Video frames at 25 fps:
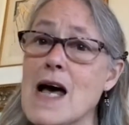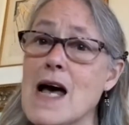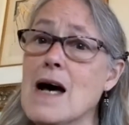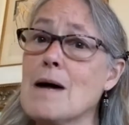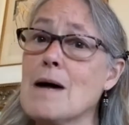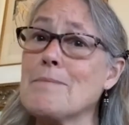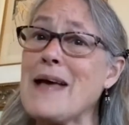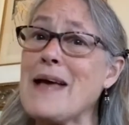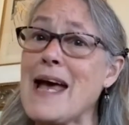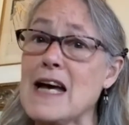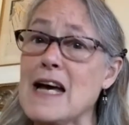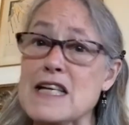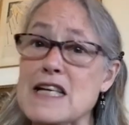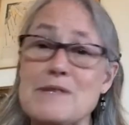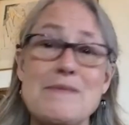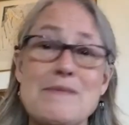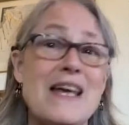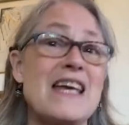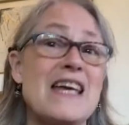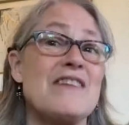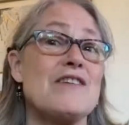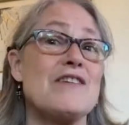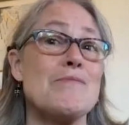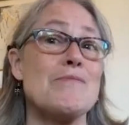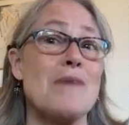Asthma,
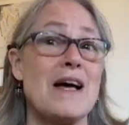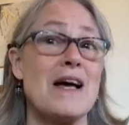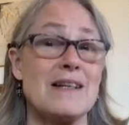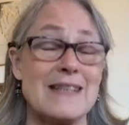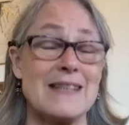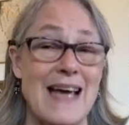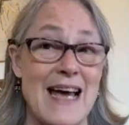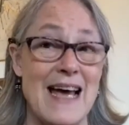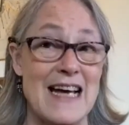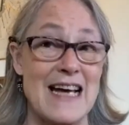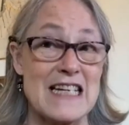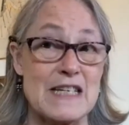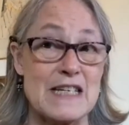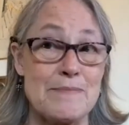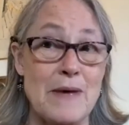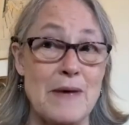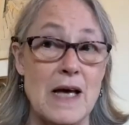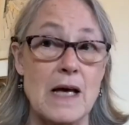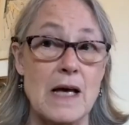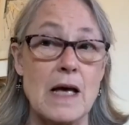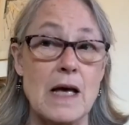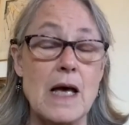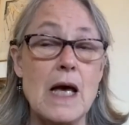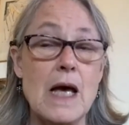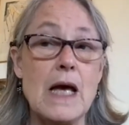even mild
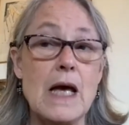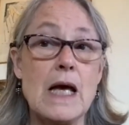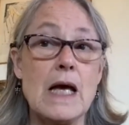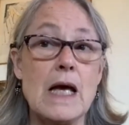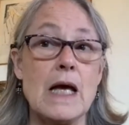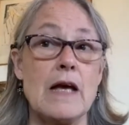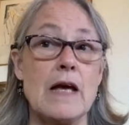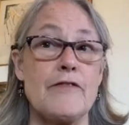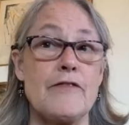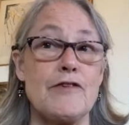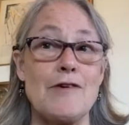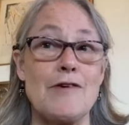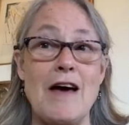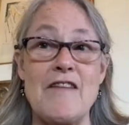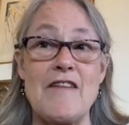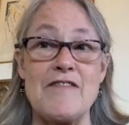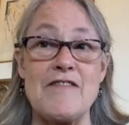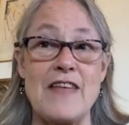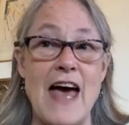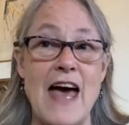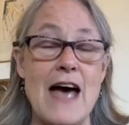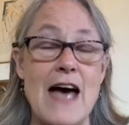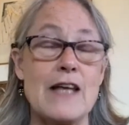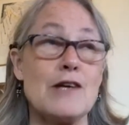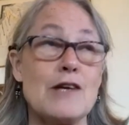asthma, if you have
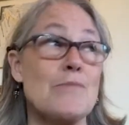that,